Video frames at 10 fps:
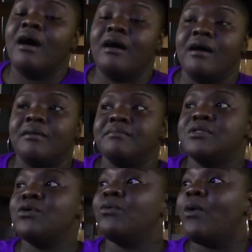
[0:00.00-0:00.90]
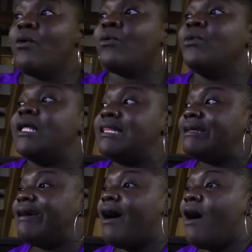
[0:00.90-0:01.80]
um, to work with
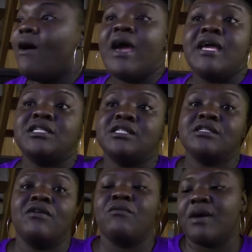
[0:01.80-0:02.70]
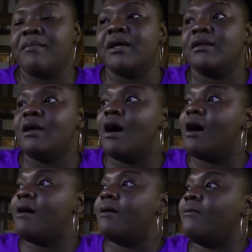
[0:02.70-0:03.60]
all ages of women,
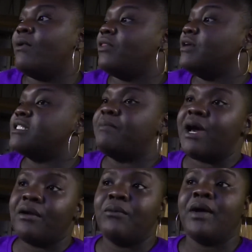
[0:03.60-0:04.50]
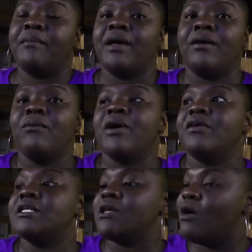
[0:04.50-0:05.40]
uh, whether it's battered women,
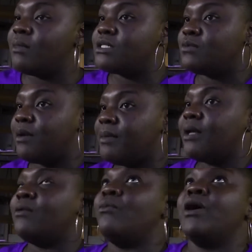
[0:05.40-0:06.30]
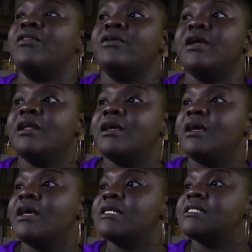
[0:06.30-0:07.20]
whether it's homeless women, whether it
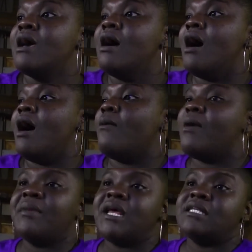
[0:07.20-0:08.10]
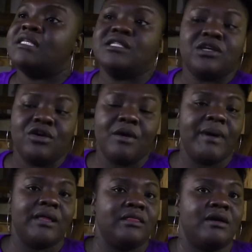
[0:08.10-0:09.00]
is uh, women that's insecure
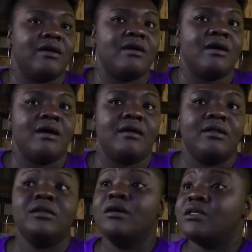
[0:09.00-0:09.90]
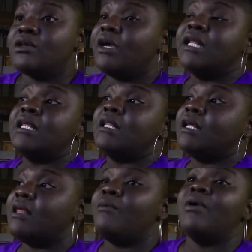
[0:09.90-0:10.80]
about their looks or anything
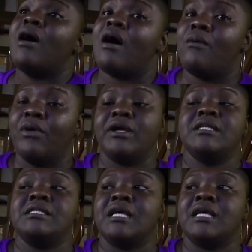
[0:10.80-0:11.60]
like that. We're all working